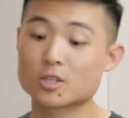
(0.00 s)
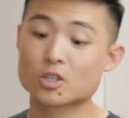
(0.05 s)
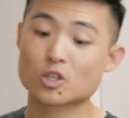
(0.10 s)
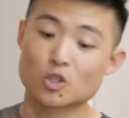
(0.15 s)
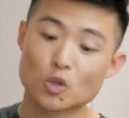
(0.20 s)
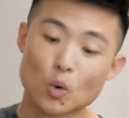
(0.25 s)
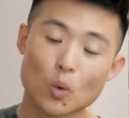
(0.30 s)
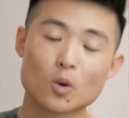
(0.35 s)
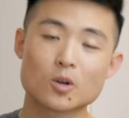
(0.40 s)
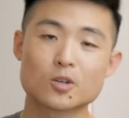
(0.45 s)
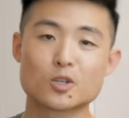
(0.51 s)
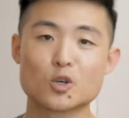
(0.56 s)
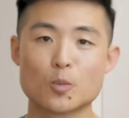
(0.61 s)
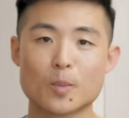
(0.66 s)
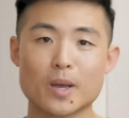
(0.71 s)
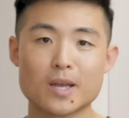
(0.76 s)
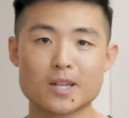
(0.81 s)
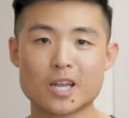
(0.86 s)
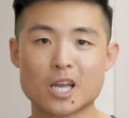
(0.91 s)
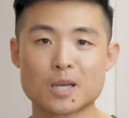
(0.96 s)
.store
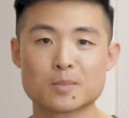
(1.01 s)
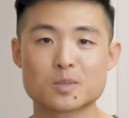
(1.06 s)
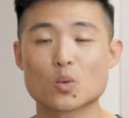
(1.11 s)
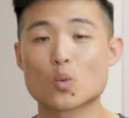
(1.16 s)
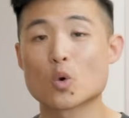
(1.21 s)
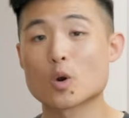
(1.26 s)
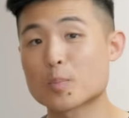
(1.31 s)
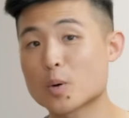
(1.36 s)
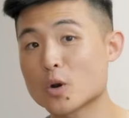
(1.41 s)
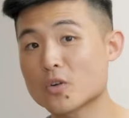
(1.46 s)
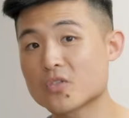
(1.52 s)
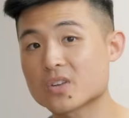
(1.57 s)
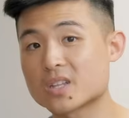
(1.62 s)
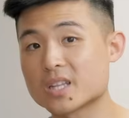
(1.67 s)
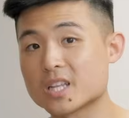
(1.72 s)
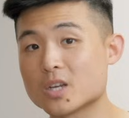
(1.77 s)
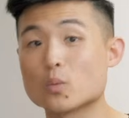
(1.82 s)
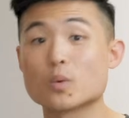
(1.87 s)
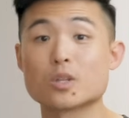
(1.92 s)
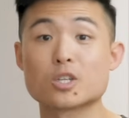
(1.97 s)
domain names work
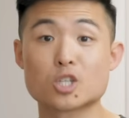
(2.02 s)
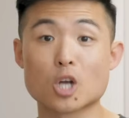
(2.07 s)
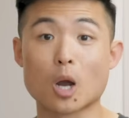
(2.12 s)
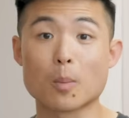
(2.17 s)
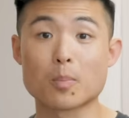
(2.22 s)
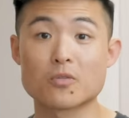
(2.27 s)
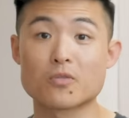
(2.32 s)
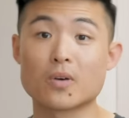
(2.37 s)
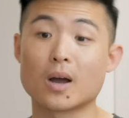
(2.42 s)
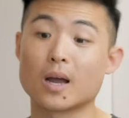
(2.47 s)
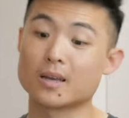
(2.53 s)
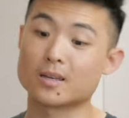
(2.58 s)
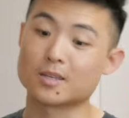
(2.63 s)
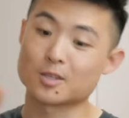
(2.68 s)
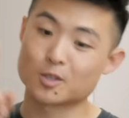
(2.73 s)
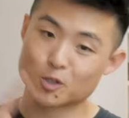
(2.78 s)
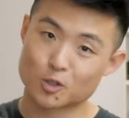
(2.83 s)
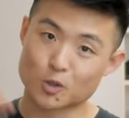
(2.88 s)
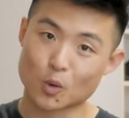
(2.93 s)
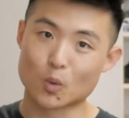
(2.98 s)
perfectly with Shopify
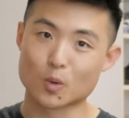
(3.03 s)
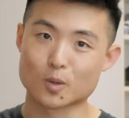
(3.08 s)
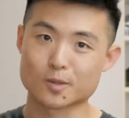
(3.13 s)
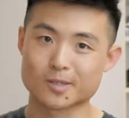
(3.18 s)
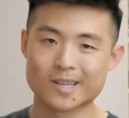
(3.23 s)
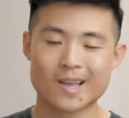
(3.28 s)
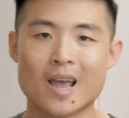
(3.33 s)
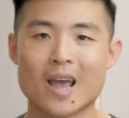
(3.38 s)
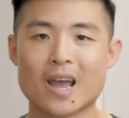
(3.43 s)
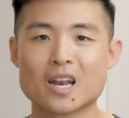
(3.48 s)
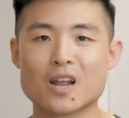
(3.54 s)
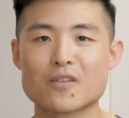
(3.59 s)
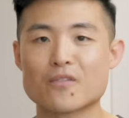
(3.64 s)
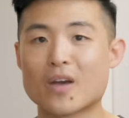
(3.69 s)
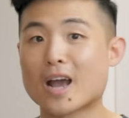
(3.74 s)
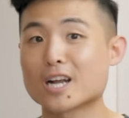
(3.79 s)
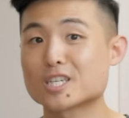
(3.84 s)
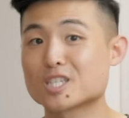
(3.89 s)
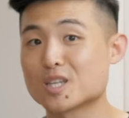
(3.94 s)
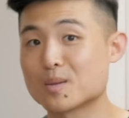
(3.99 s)
stores and have
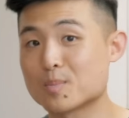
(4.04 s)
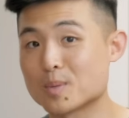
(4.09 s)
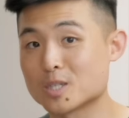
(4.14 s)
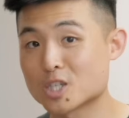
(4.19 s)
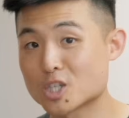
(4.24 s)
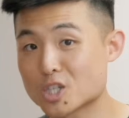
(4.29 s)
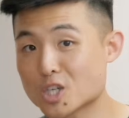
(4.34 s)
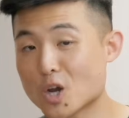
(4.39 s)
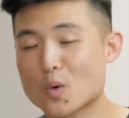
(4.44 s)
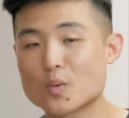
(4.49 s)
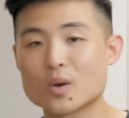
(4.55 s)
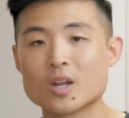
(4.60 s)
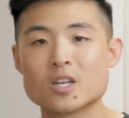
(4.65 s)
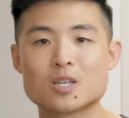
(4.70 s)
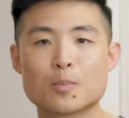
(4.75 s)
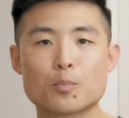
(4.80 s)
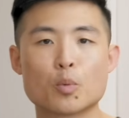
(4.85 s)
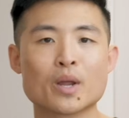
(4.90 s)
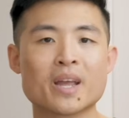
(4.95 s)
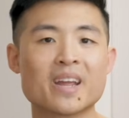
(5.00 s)
actually been shown
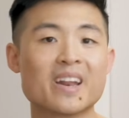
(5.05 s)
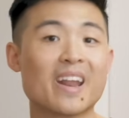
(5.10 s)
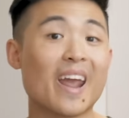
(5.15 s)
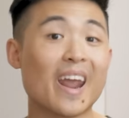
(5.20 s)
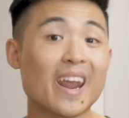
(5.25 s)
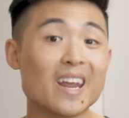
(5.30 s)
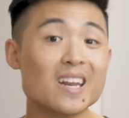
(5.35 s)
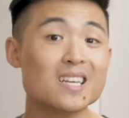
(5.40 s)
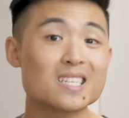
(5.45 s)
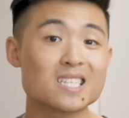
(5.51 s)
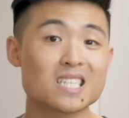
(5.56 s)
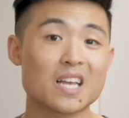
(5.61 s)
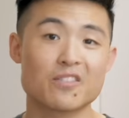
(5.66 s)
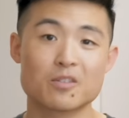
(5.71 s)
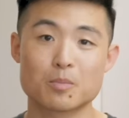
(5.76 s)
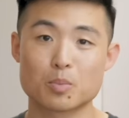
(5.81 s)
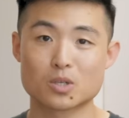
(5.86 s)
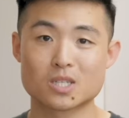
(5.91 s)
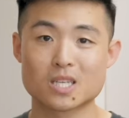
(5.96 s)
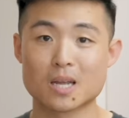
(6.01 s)
to bring in
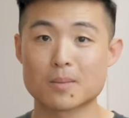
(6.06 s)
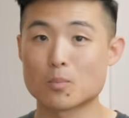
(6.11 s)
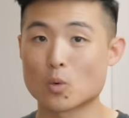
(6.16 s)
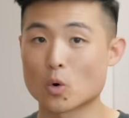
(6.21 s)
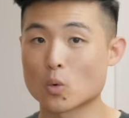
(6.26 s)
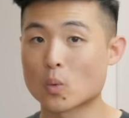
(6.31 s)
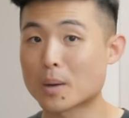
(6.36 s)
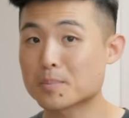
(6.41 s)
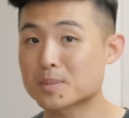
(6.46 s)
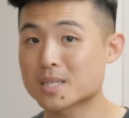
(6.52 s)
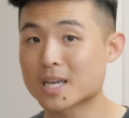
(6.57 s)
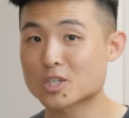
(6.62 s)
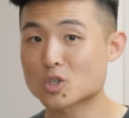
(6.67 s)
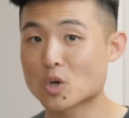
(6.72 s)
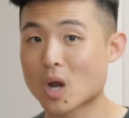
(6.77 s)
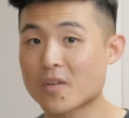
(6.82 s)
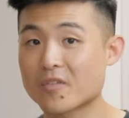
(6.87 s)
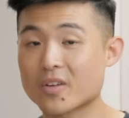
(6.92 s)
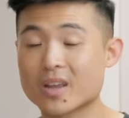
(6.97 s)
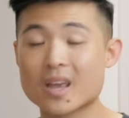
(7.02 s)
87% more website
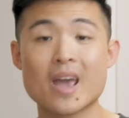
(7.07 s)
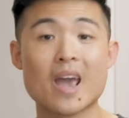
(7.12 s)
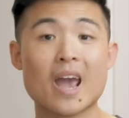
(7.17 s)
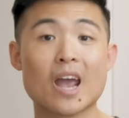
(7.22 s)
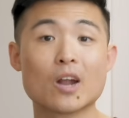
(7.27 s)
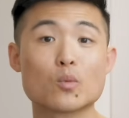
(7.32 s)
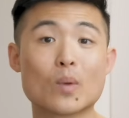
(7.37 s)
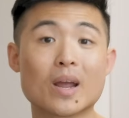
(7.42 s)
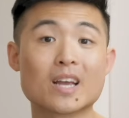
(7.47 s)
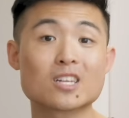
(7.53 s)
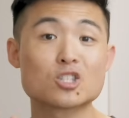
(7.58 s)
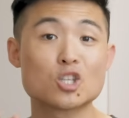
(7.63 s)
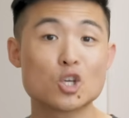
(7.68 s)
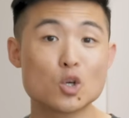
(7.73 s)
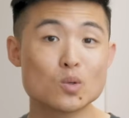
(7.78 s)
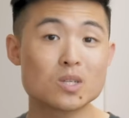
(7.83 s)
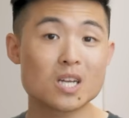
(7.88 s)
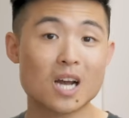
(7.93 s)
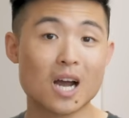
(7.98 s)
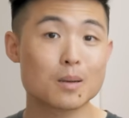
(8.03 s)
traffic and rank
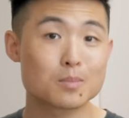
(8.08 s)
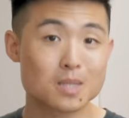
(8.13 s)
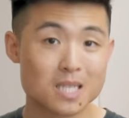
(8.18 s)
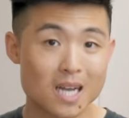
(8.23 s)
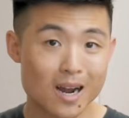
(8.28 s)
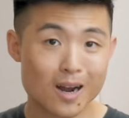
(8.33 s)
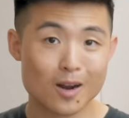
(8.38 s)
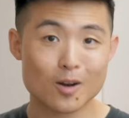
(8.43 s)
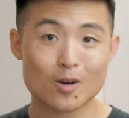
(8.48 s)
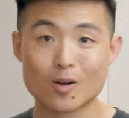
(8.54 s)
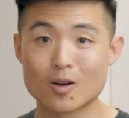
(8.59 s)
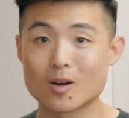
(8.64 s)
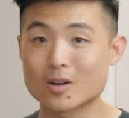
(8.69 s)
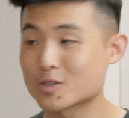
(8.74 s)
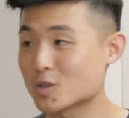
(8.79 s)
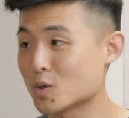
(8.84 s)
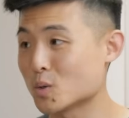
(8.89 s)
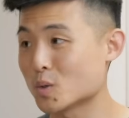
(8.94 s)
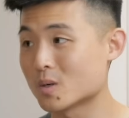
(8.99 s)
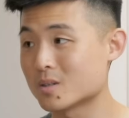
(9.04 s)
two times higher
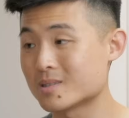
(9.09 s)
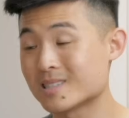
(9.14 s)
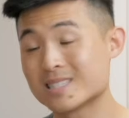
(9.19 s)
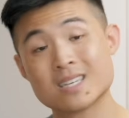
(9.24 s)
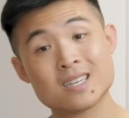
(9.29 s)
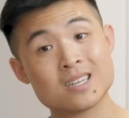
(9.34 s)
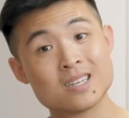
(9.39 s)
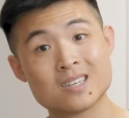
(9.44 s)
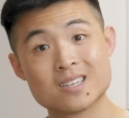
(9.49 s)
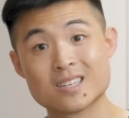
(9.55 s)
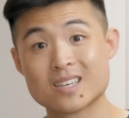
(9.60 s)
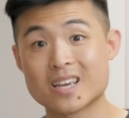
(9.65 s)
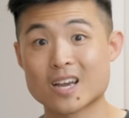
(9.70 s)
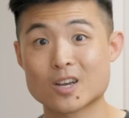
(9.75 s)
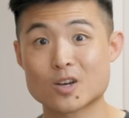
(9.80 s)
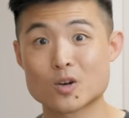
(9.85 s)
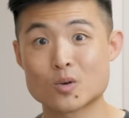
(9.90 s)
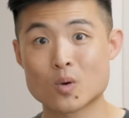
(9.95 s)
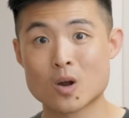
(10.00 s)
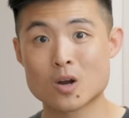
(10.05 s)
on Google. Can't
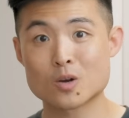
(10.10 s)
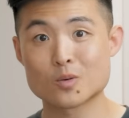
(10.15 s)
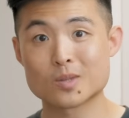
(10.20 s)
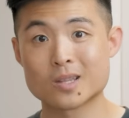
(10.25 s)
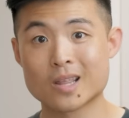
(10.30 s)
go wrong with